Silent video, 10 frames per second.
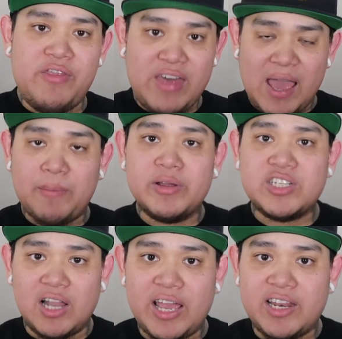that
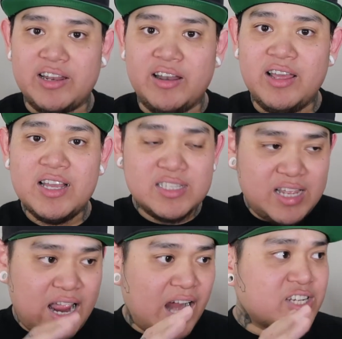much light in
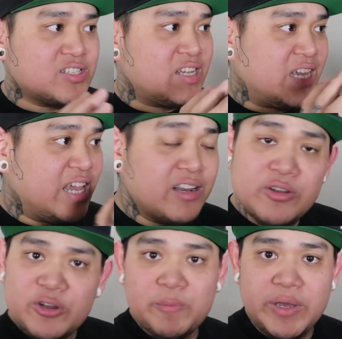to actually
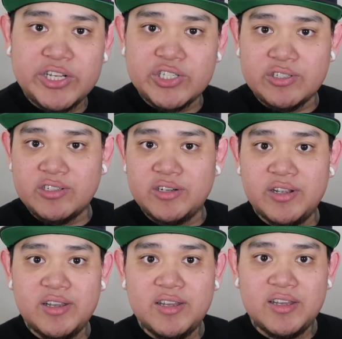get a good picture
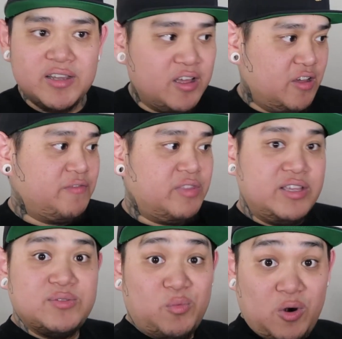of
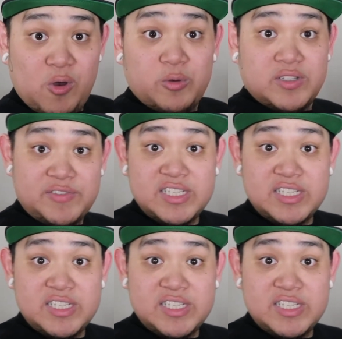these rows of